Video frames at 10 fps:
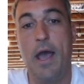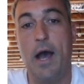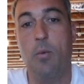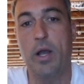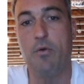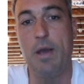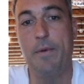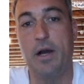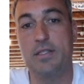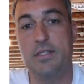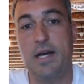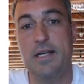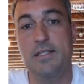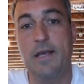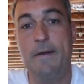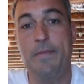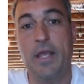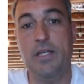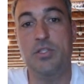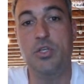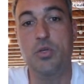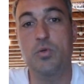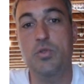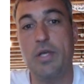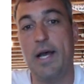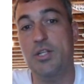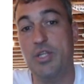What Graibox does is use